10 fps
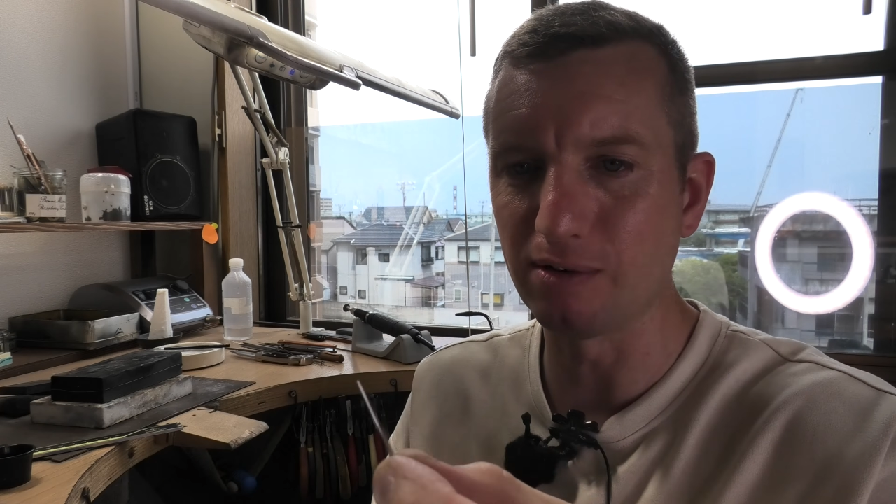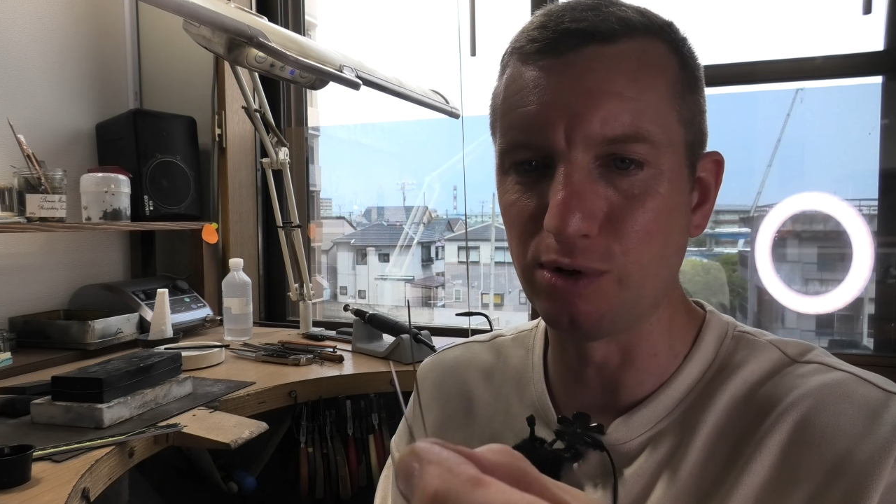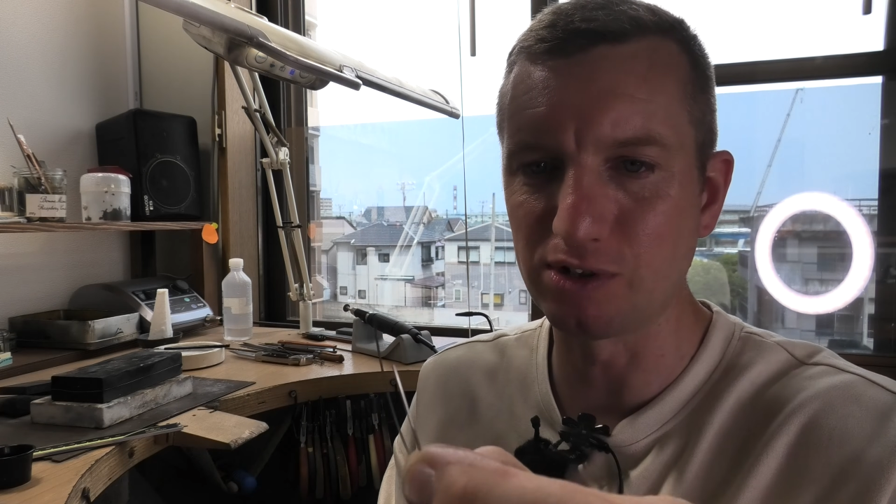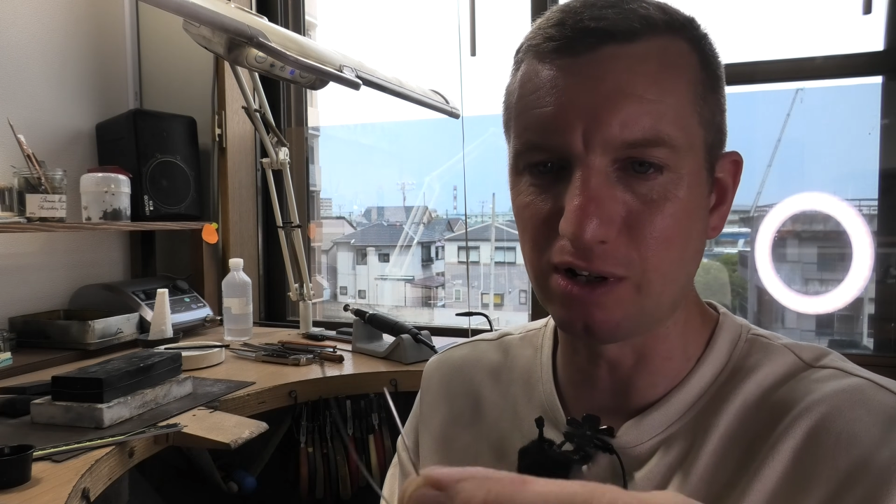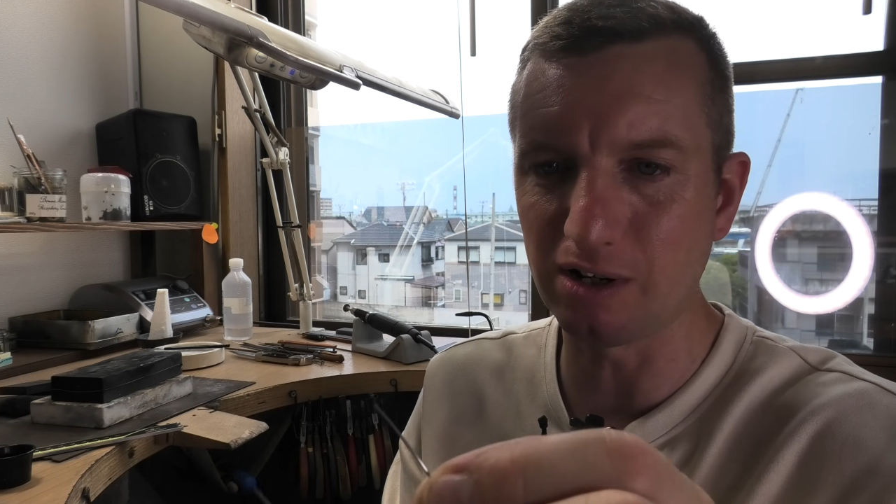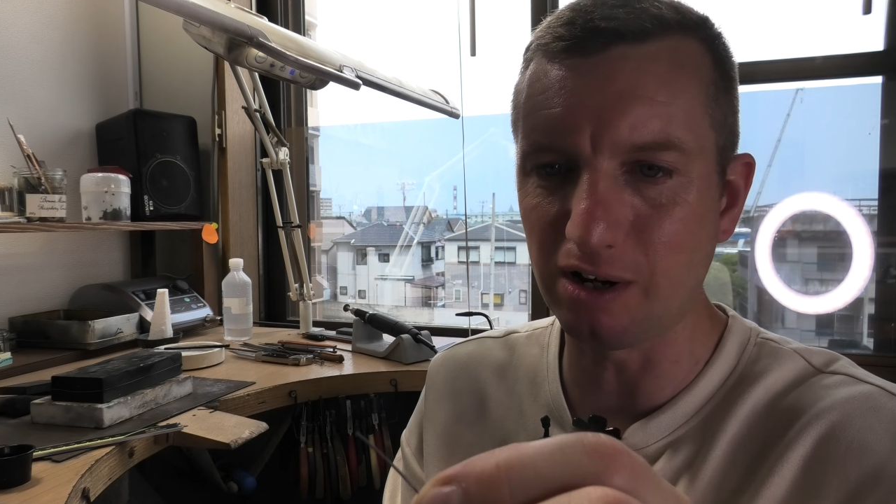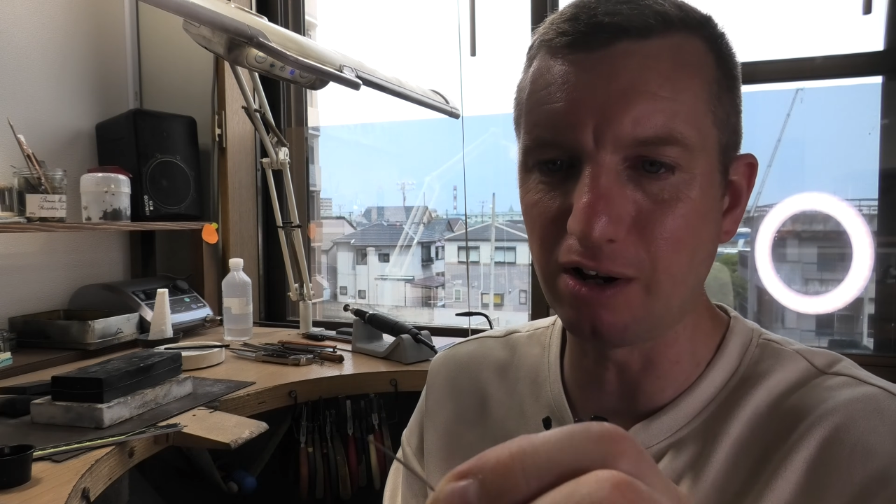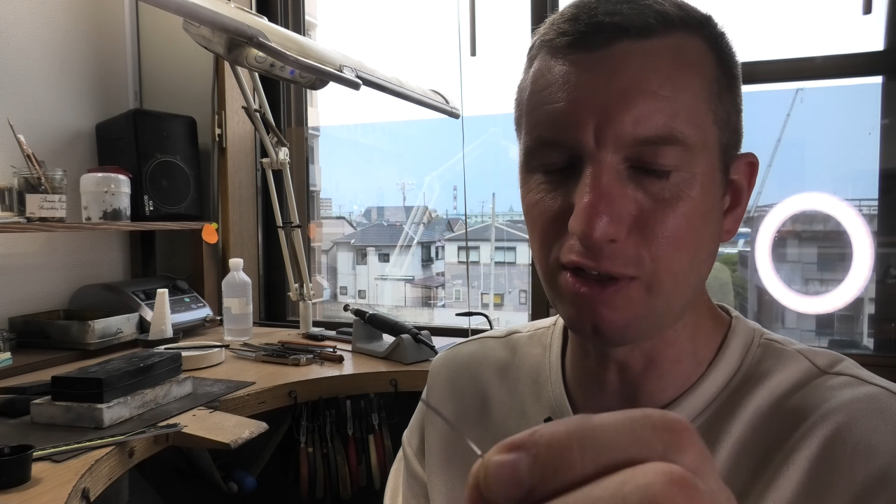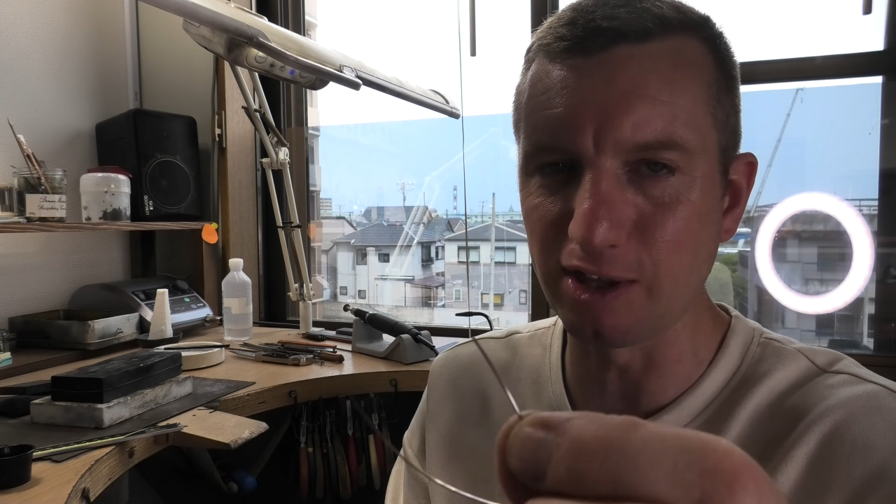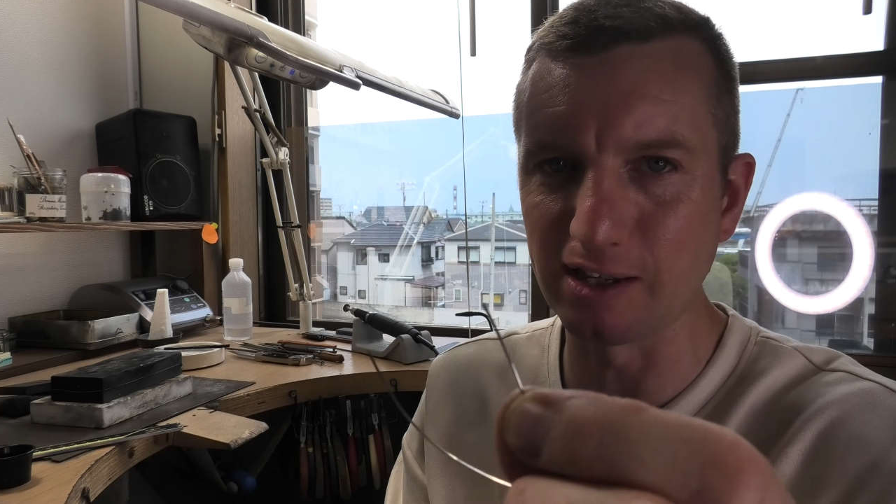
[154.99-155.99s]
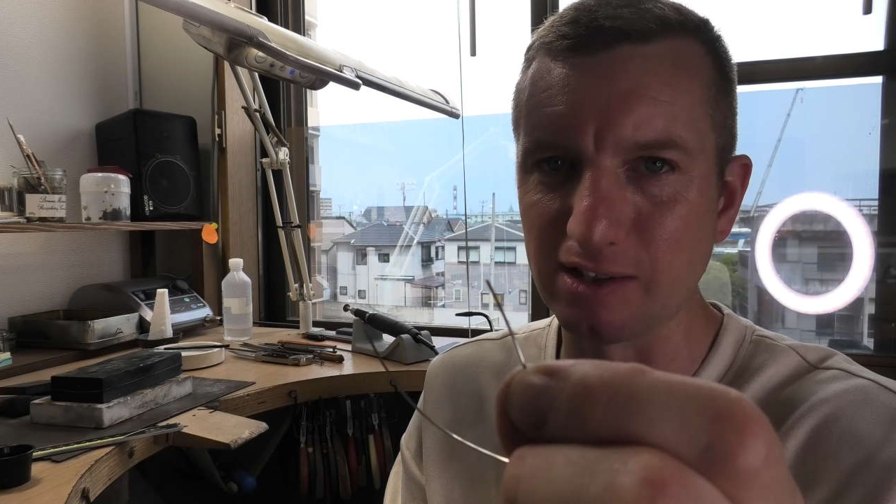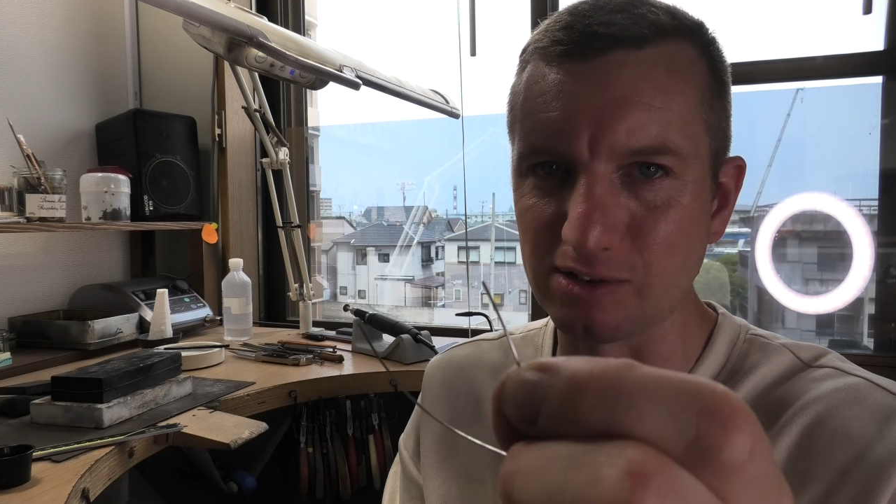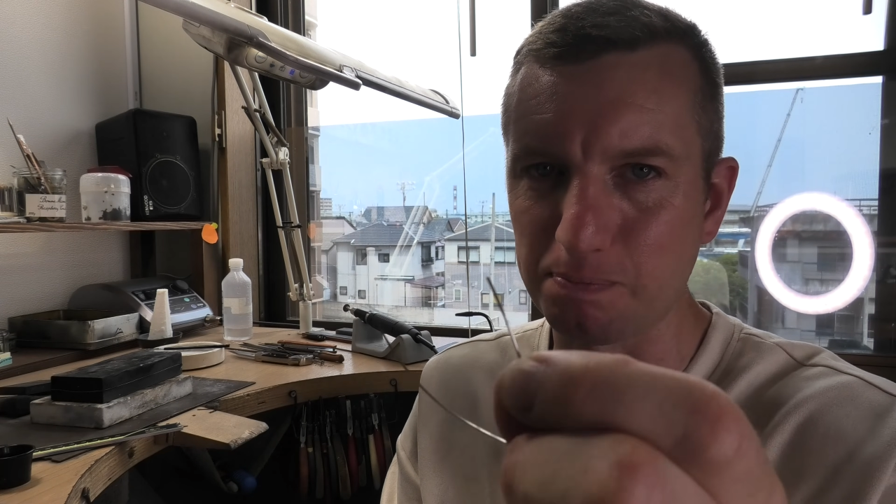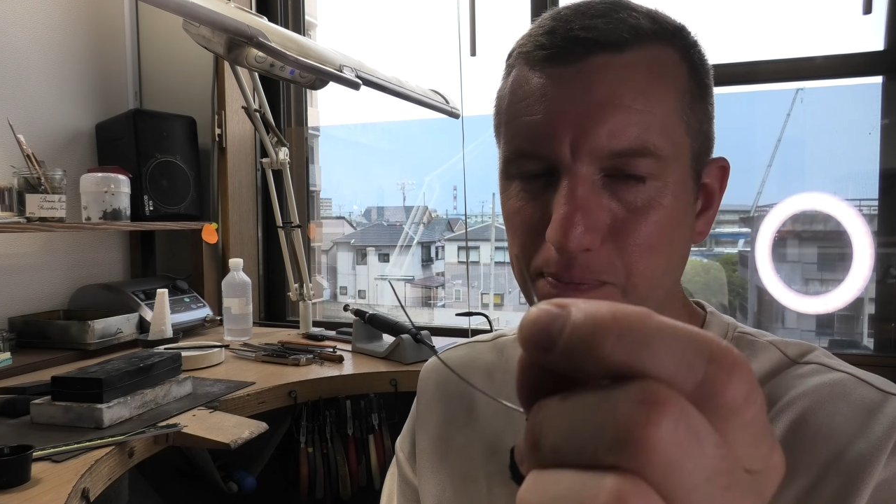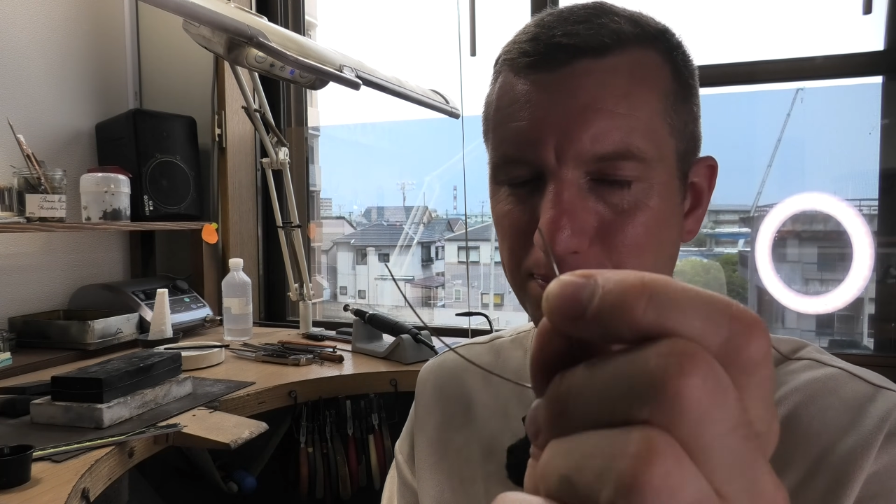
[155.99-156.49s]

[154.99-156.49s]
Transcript: which I think is